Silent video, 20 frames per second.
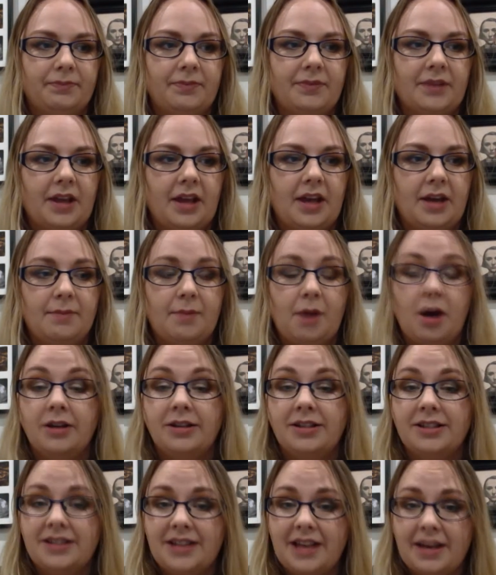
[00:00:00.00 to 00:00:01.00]
how
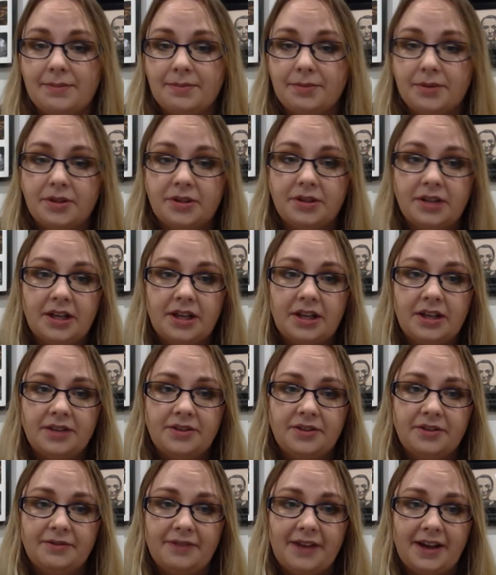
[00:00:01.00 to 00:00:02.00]
stable
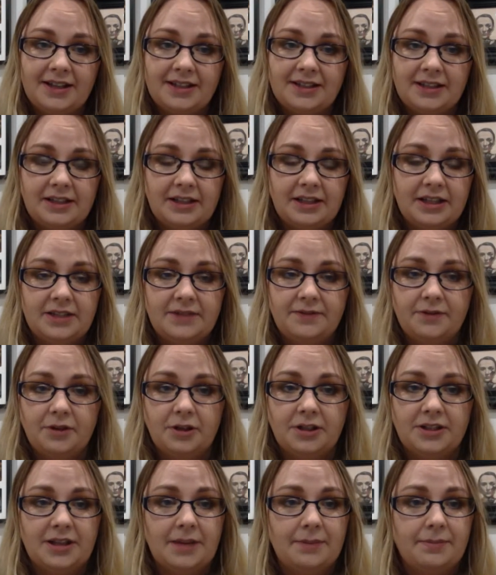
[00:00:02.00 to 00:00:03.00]
the vaccine is. For
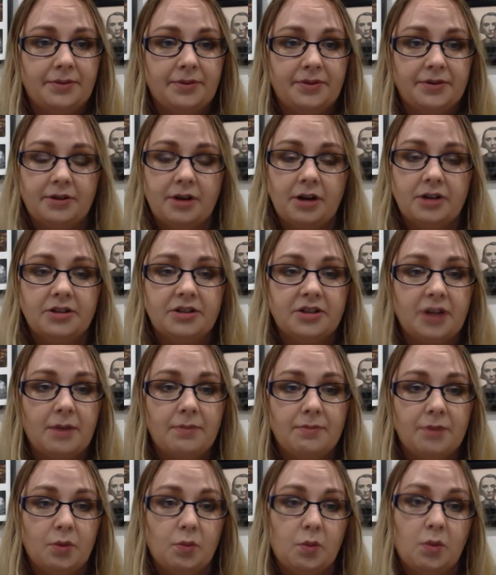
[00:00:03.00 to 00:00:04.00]
example, there are
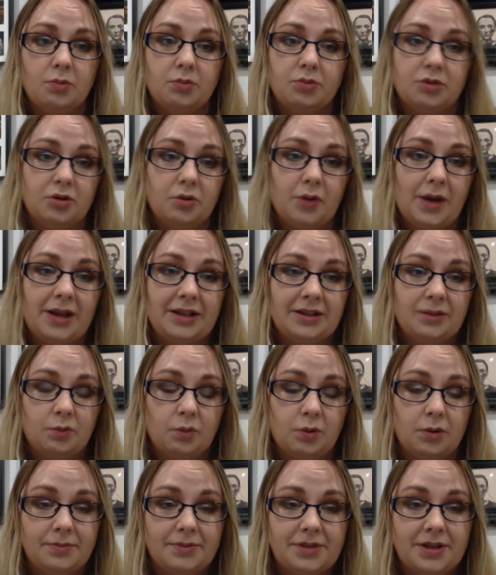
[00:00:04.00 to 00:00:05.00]
some that won't do well in
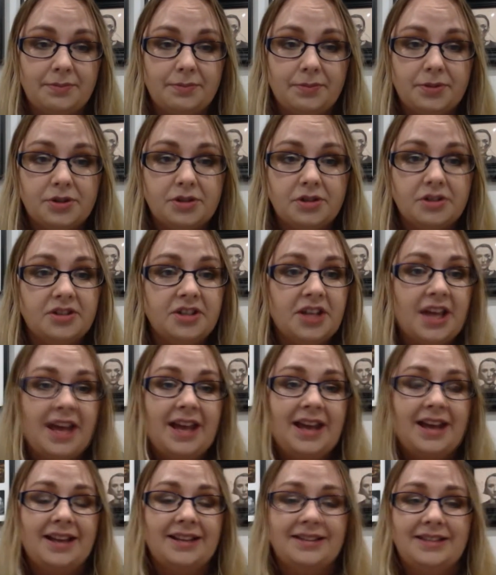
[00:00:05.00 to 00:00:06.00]
warm temperatures
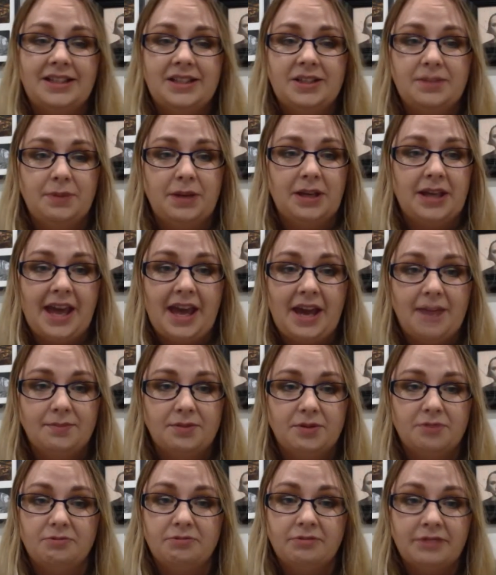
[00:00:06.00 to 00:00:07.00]
and need to be
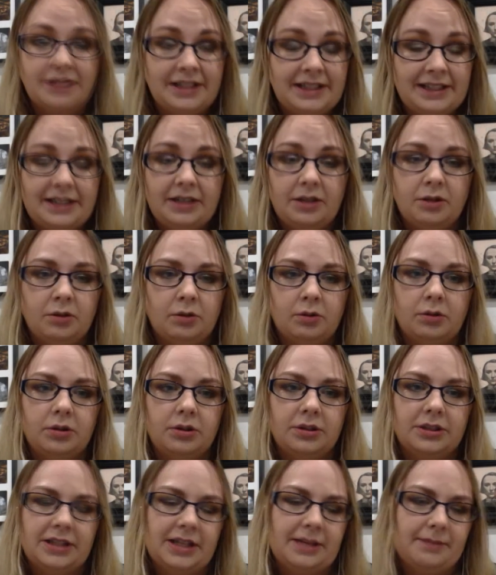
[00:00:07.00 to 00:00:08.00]
kept really
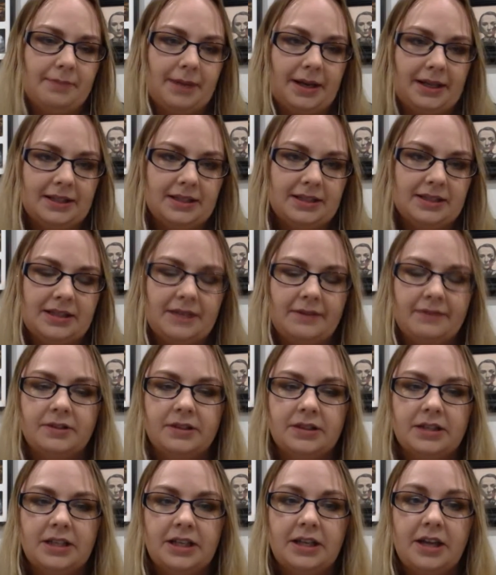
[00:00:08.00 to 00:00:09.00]
cold, like
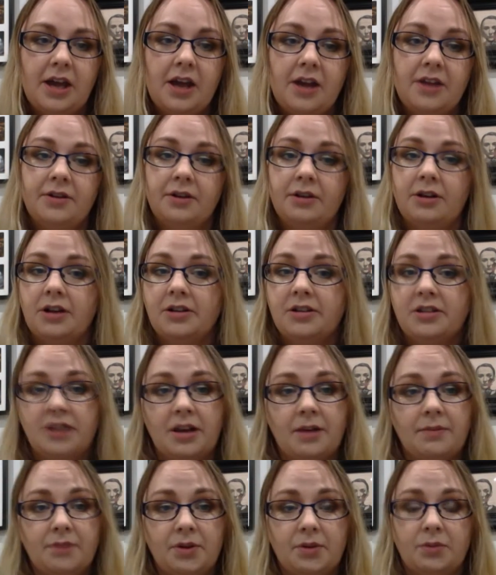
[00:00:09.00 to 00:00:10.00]
-70. There are
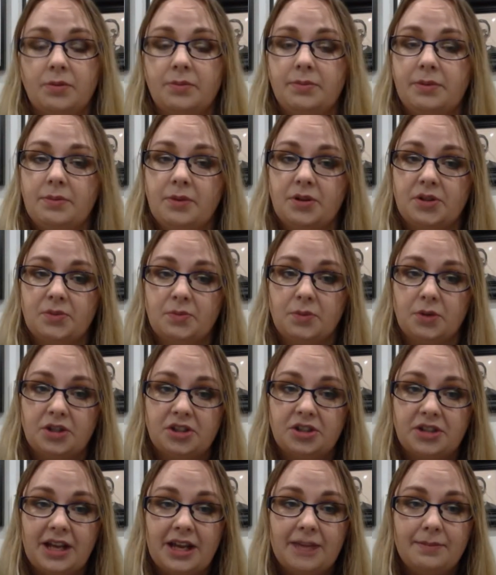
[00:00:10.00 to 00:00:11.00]
some that will be much more
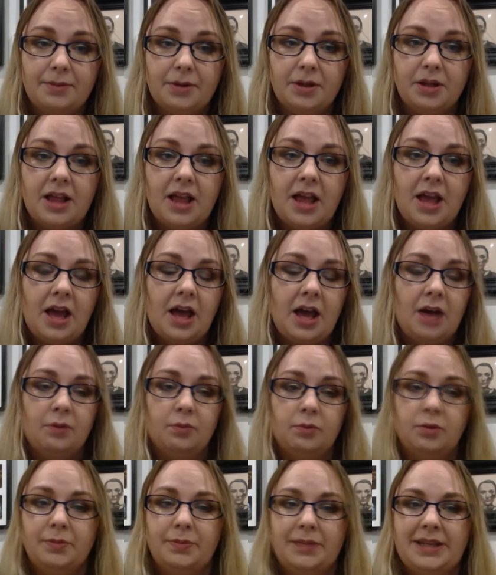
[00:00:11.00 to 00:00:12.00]
stable and
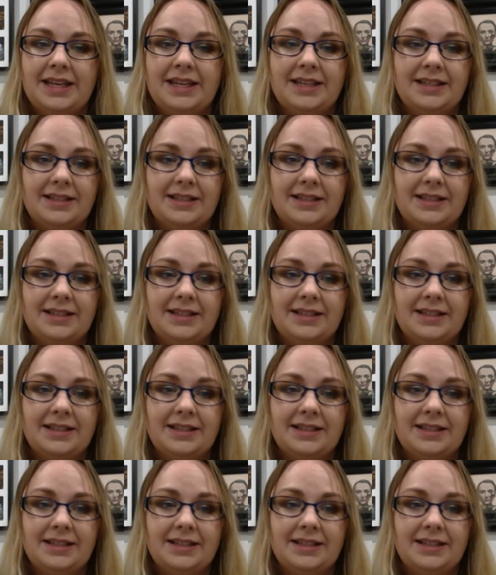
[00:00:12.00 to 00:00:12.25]
will be